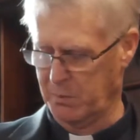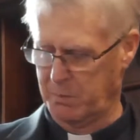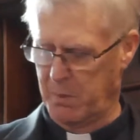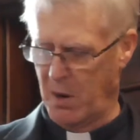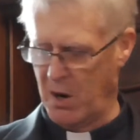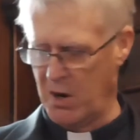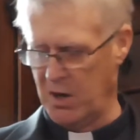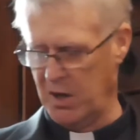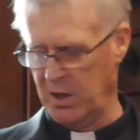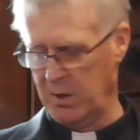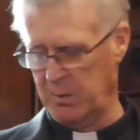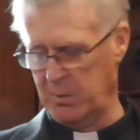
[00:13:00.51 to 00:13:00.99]

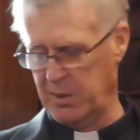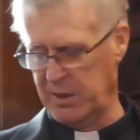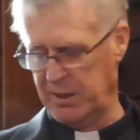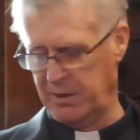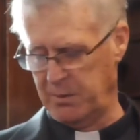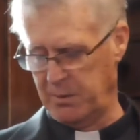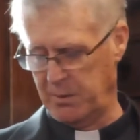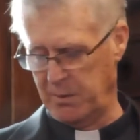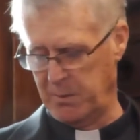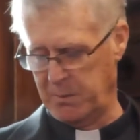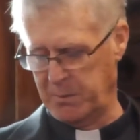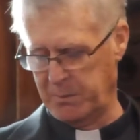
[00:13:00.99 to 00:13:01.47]
Parliament,
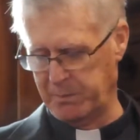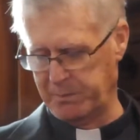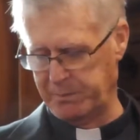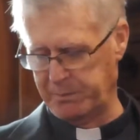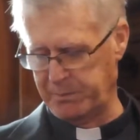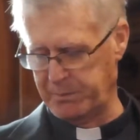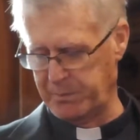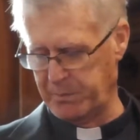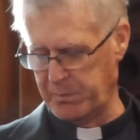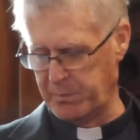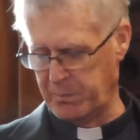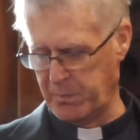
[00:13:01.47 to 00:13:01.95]

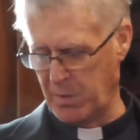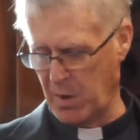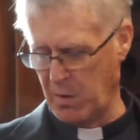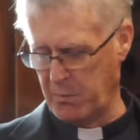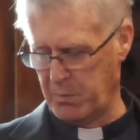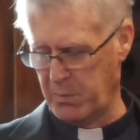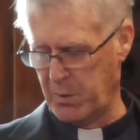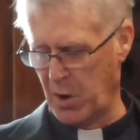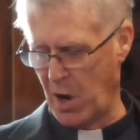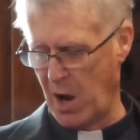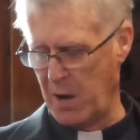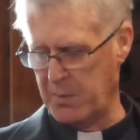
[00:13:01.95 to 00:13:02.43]

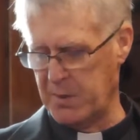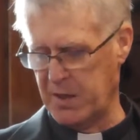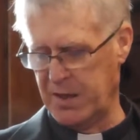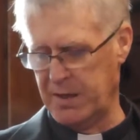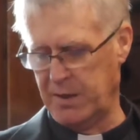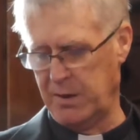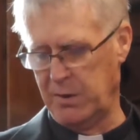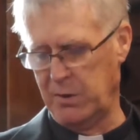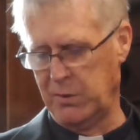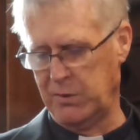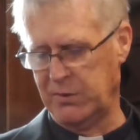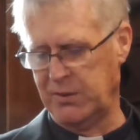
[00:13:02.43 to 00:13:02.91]

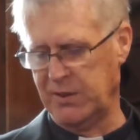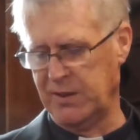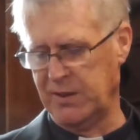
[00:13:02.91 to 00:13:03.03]
prominent New